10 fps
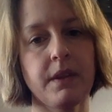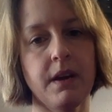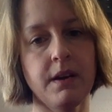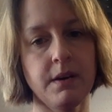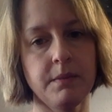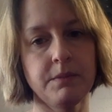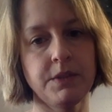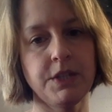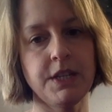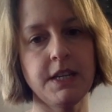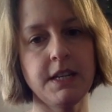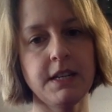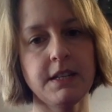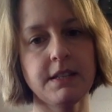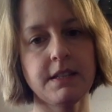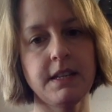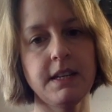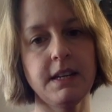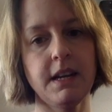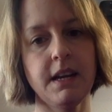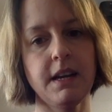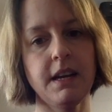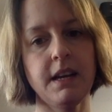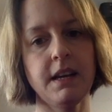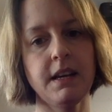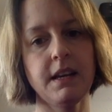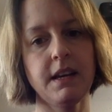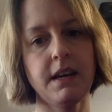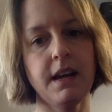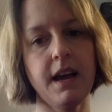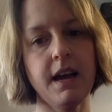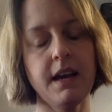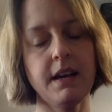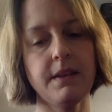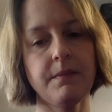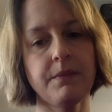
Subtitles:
G, C, E, A.